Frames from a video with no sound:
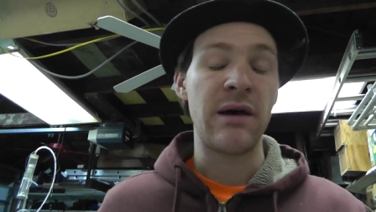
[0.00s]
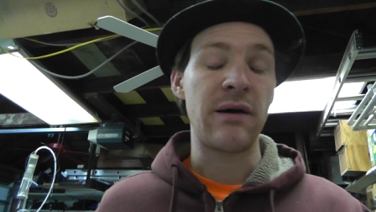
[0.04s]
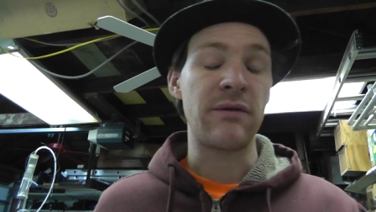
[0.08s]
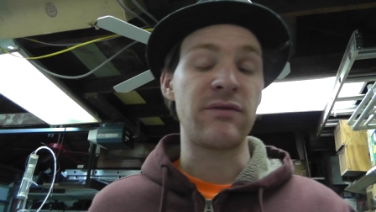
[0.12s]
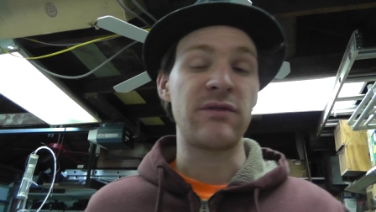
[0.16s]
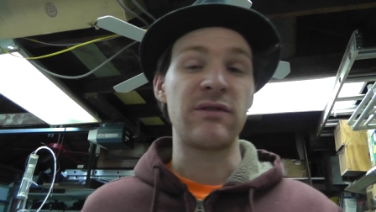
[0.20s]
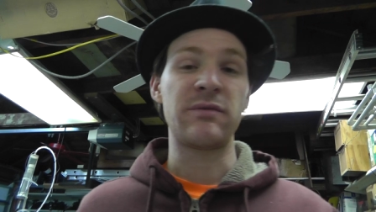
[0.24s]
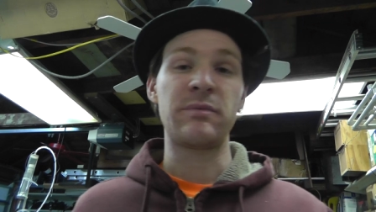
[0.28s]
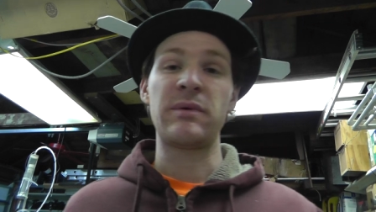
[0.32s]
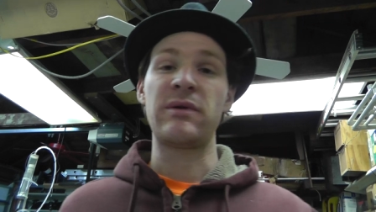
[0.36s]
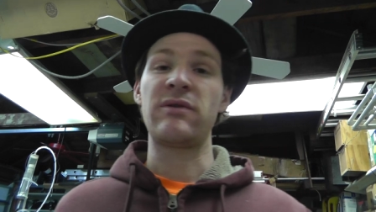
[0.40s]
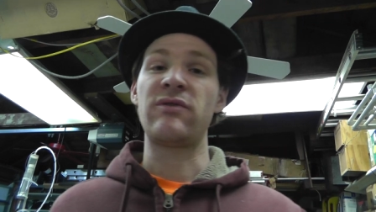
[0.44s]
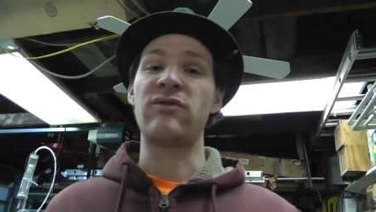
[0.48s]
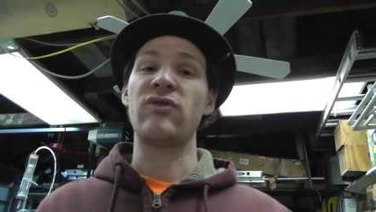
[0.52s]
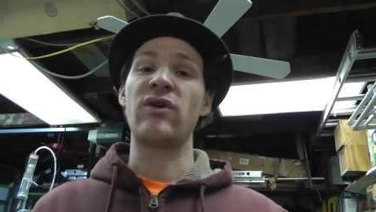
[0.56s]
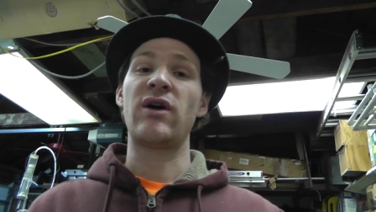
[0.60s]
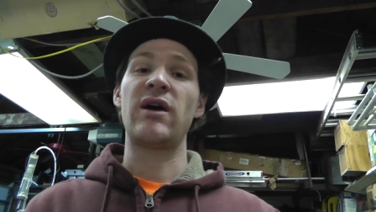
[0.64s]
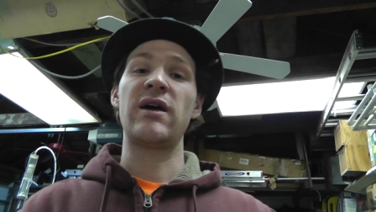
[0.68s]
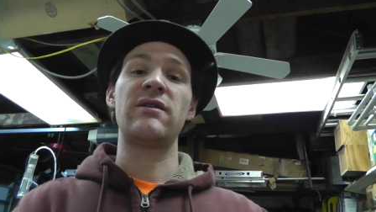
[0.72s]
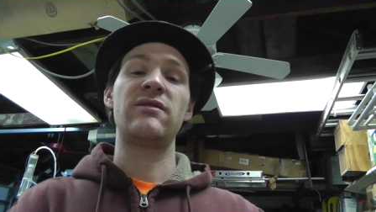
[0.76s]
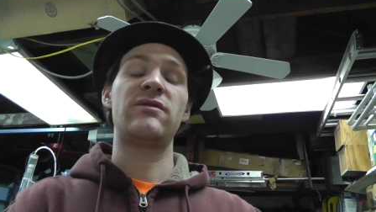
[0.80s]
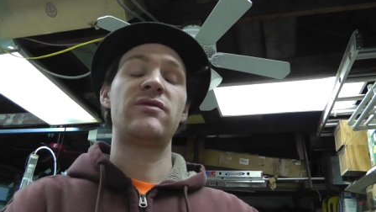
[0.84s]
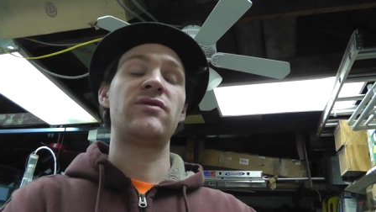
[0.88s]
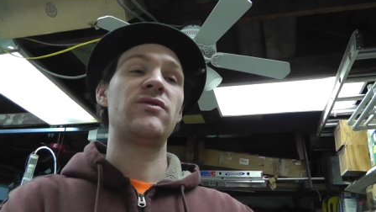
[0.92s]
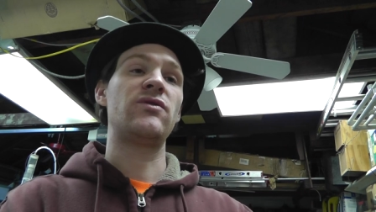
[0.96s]
I've just been
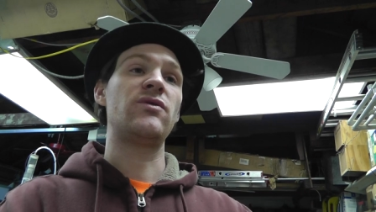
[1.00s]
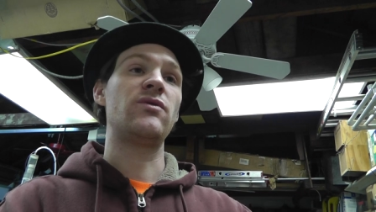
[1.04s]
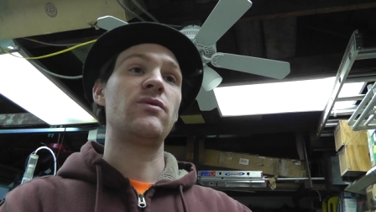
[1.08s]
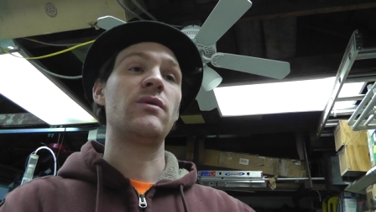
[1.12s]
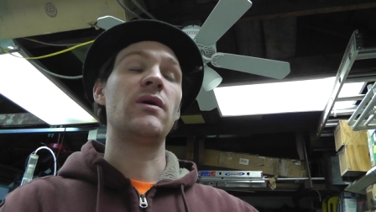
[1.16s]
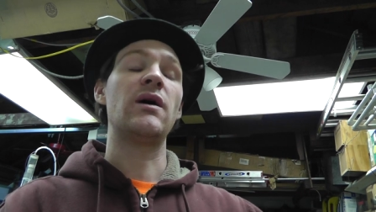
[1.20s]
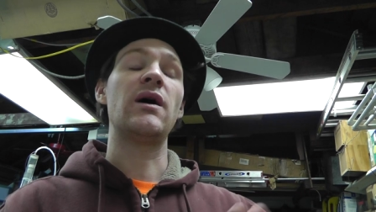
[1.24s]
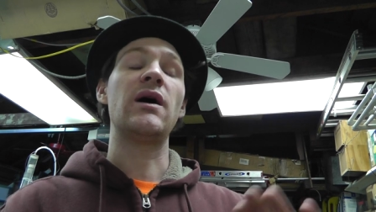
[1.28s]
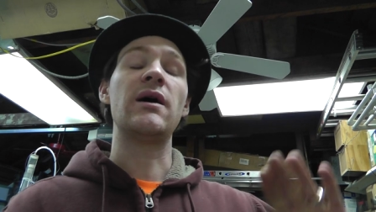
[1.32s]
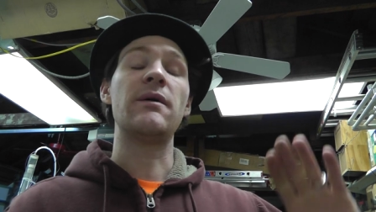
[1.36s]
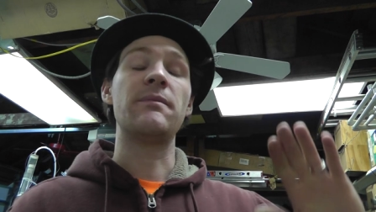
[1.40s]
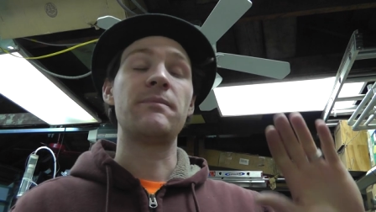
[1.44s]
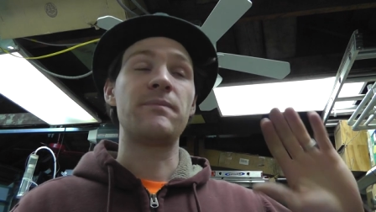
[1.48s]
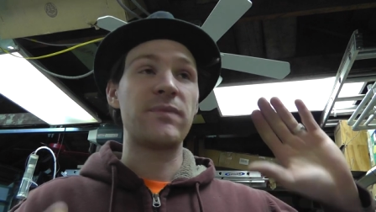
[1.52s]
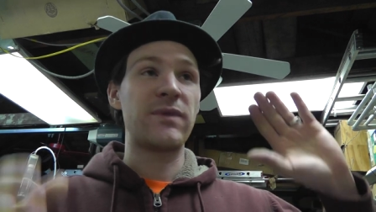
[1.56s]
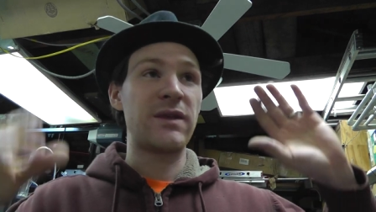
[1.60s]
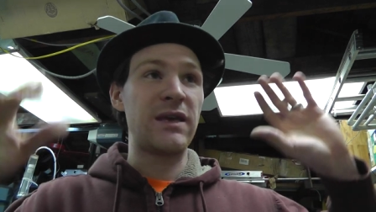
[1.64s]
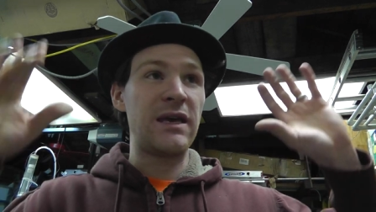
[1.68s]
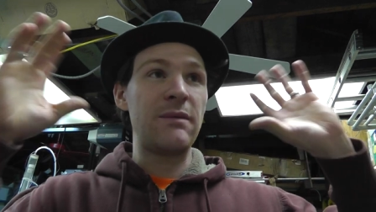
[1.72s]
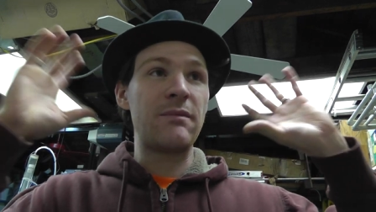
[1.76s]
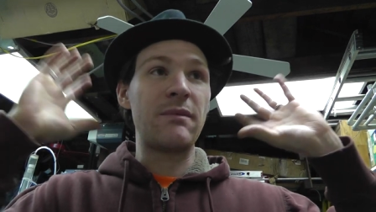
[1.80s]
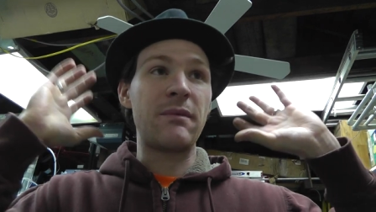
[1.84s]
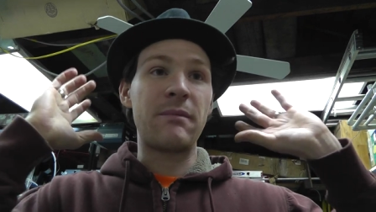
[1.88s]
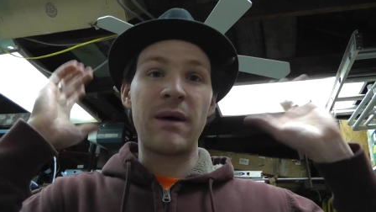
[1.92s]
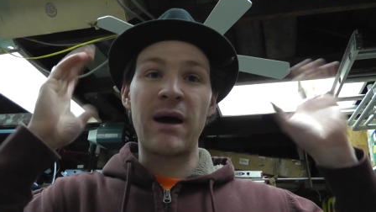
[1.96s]
trying to uh,
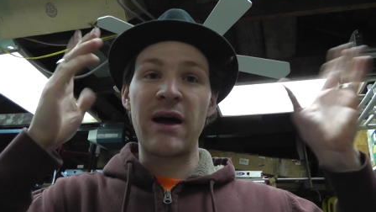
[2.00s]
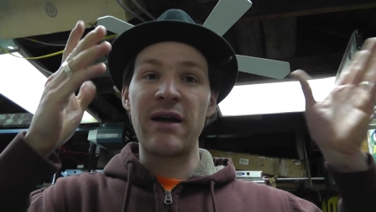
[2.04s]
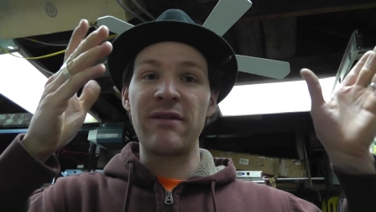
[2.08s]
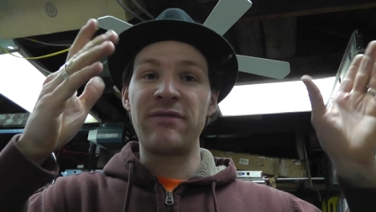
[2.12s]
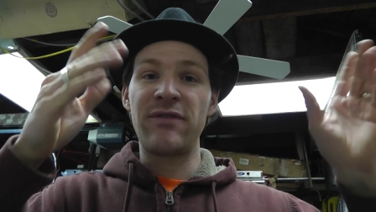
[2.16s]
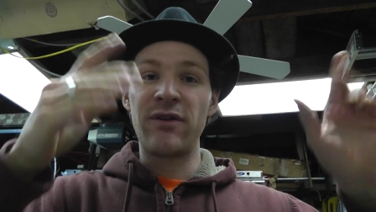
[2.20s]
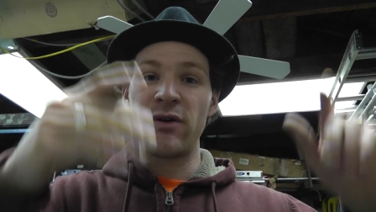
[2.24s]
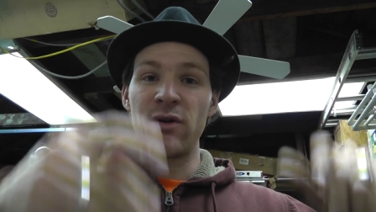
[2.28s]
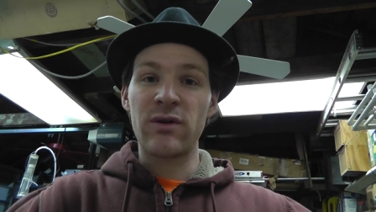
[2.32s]
keep my mind